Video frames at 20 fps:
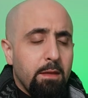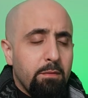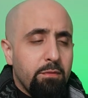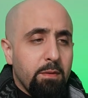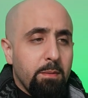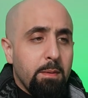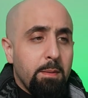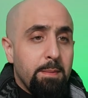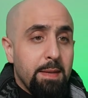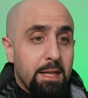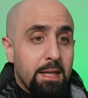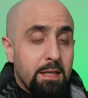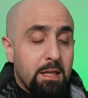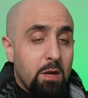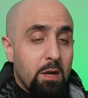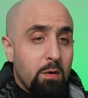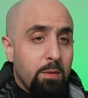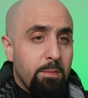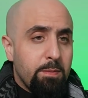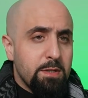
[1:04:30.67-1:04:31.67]
from a
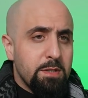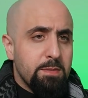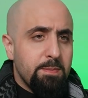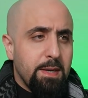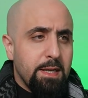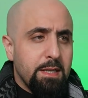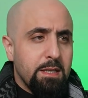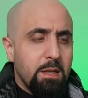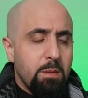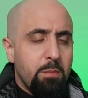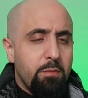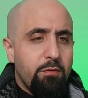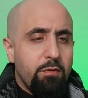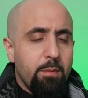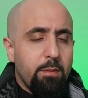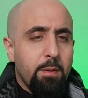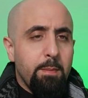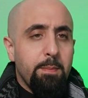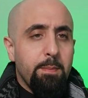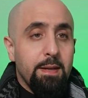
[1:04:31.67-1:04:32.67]
military perspective,
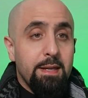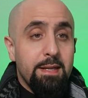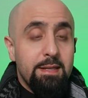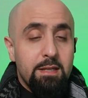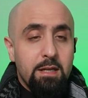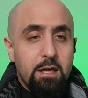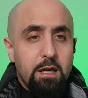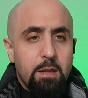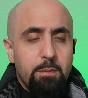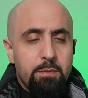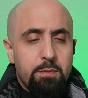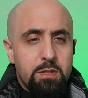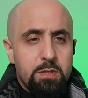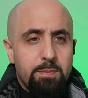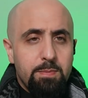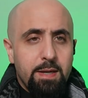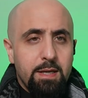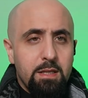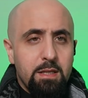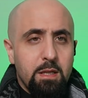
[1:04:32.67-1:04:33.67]
from a political
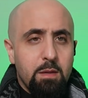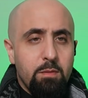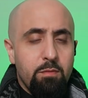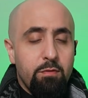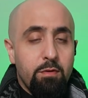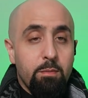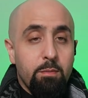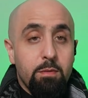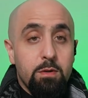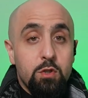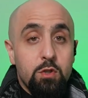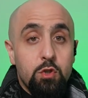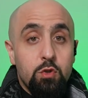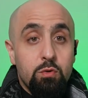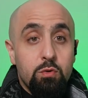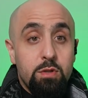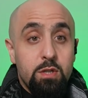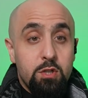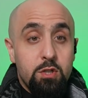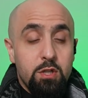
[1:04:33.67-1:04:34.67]
perspective, from a
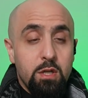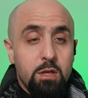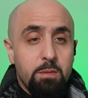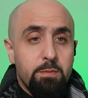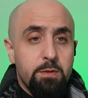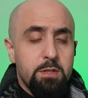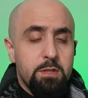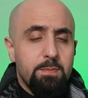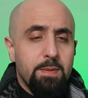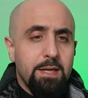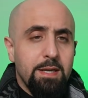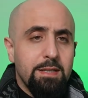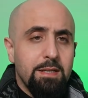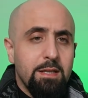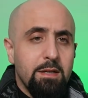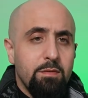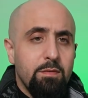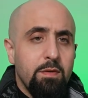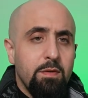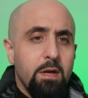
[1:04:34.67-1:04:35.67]
judicial
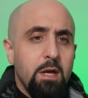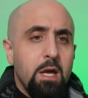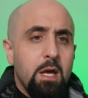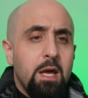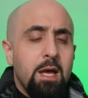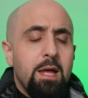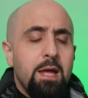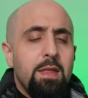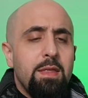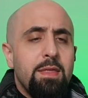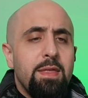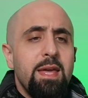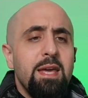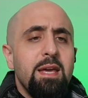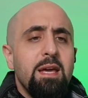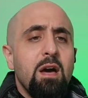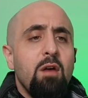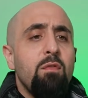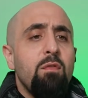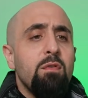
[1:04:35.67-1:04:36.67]
perspective. They
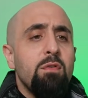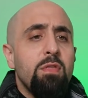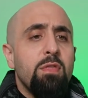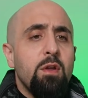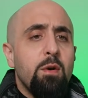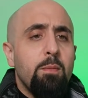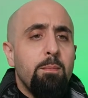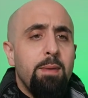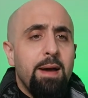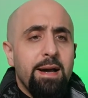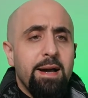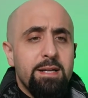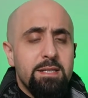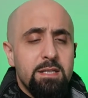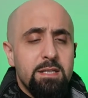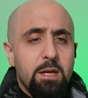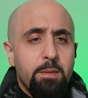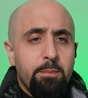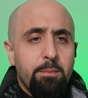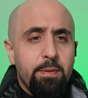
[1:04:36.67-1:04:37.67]
covered their
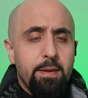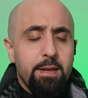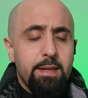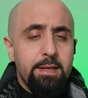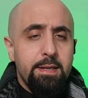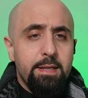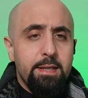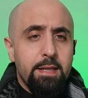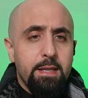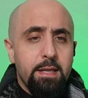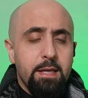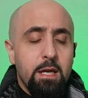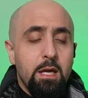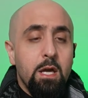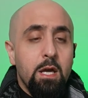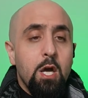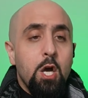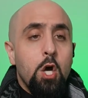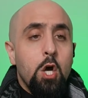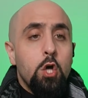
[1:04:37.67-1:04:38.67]
backs
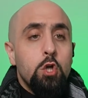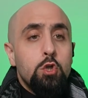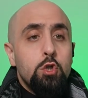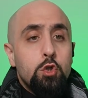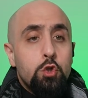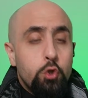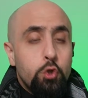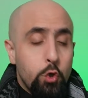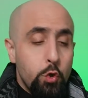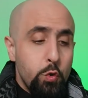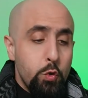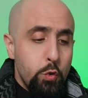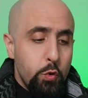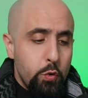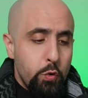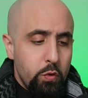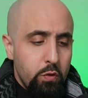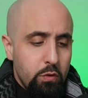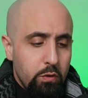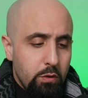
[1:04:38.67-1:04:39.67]
completely
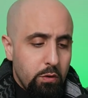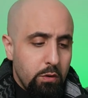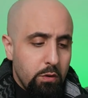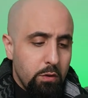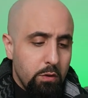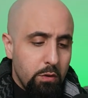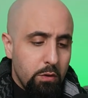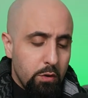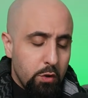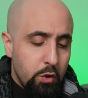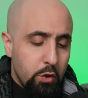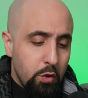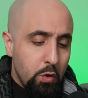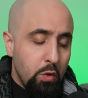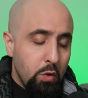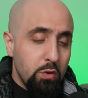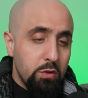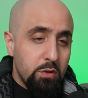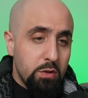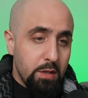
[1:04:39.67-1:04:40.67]
to
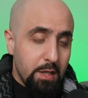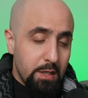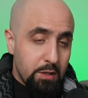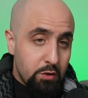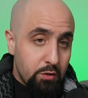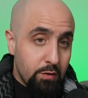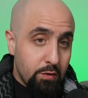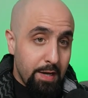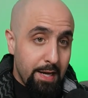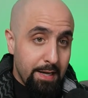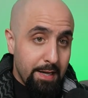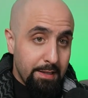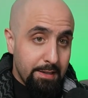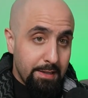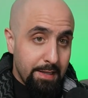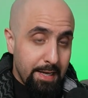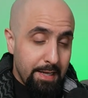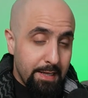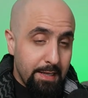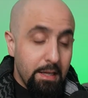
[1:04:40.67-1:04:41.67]
not
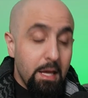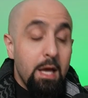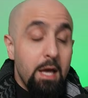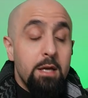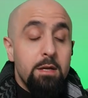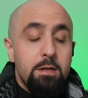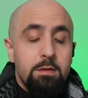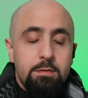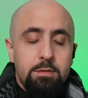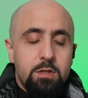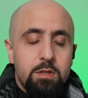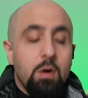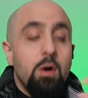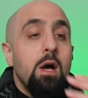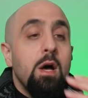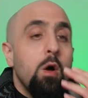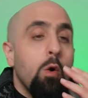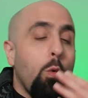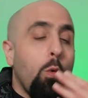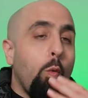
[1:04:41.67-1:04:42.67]
attract any. So
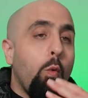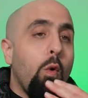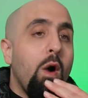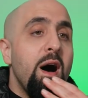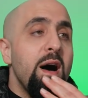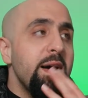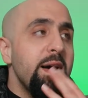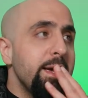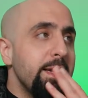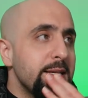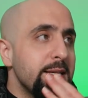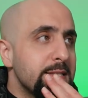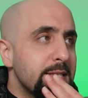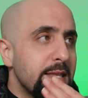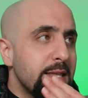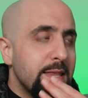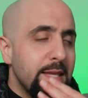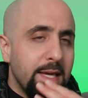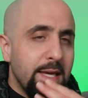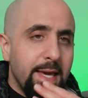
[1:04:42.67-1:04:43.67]
why is
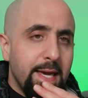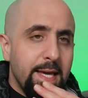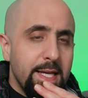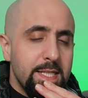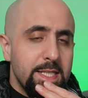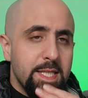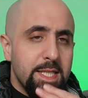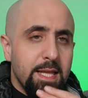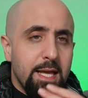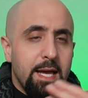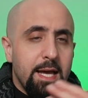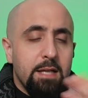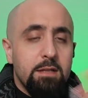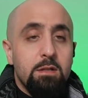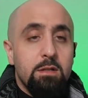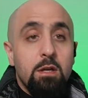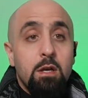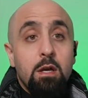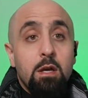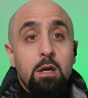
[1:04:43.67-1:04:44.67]
it the case
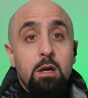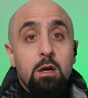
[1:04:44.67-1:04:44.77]
that